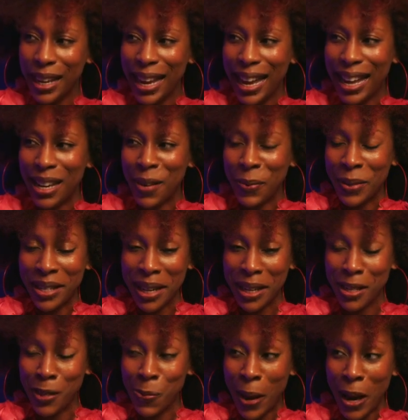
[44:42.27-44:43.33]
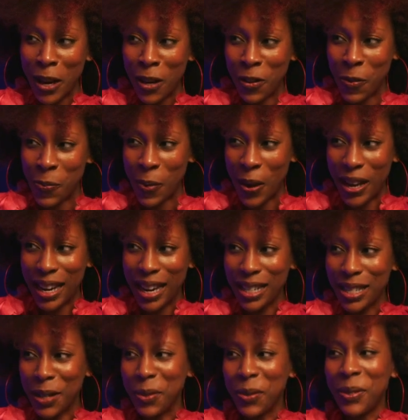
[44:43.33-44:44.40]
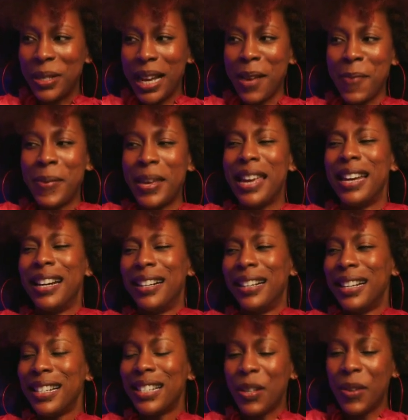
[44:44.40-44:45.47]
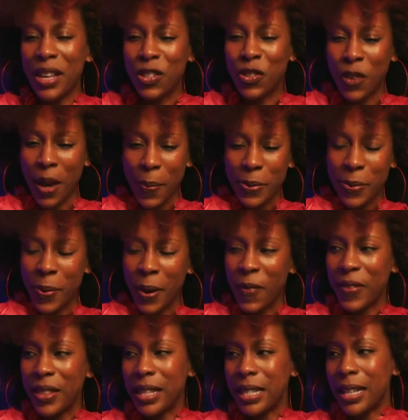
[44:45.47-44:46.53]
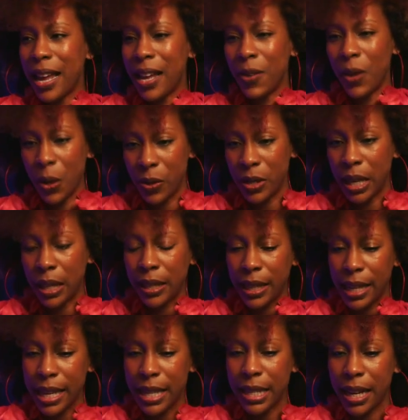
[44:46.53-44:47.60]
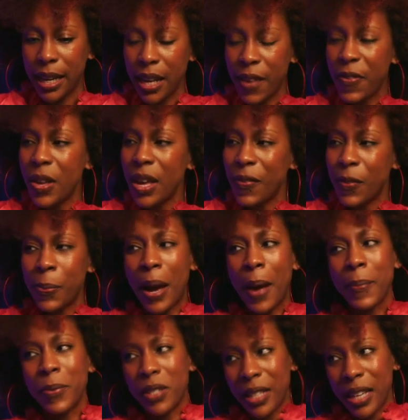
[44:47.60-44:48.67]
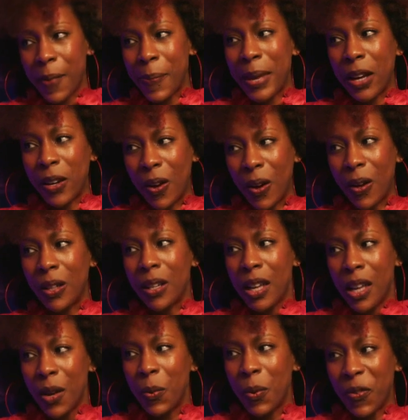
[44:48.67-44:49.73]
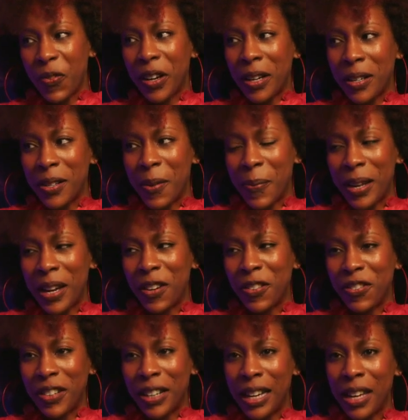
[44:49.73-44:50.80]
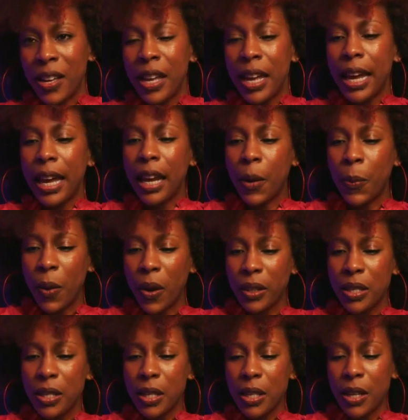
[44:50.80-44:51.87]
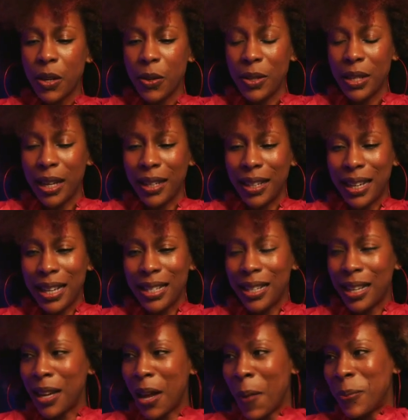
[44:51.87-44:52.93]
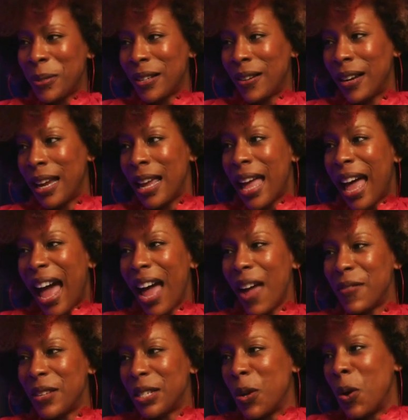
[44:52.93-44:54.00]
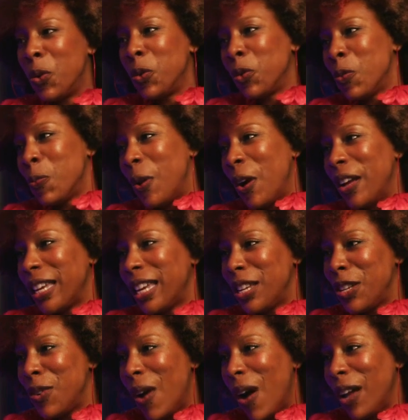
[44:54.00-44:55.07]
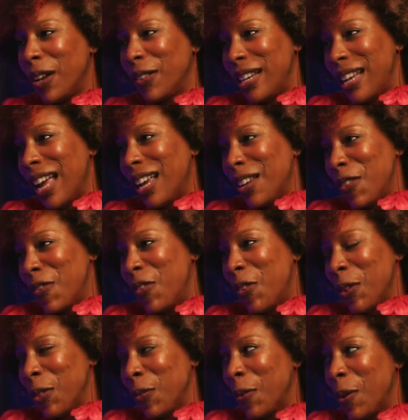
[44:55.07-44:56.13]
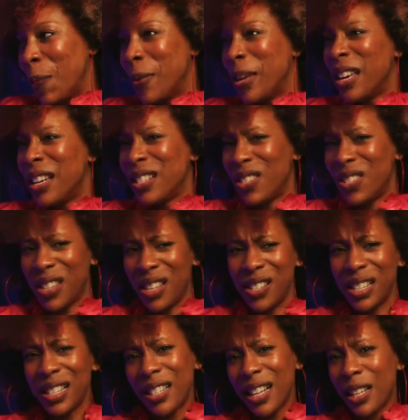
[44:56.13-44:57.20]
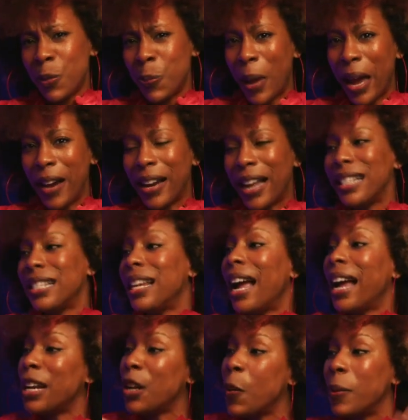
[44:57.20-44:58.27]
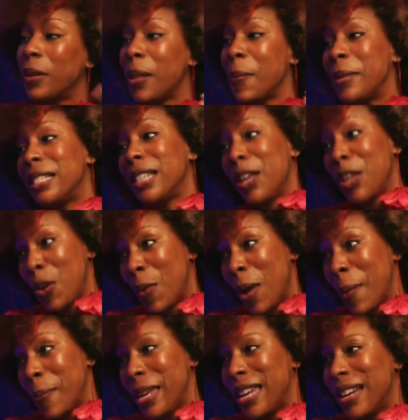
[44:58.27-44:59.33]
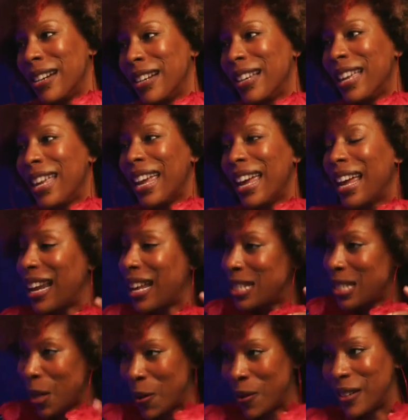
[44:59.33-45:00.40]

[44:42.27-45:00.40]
and it was an expired Groupon. And I said, ooh, take me here. So he drops me off at this hotel, and he said, if you have a problem, just give me a call. We'll figure something out for you. And I walked into the hotel, and I said, I'm sorry, I have this old Groupon. Can you honor it? And I could afford the room. So she goes, it's expired. I said, I know, but let me tell you why I'm here. And I tell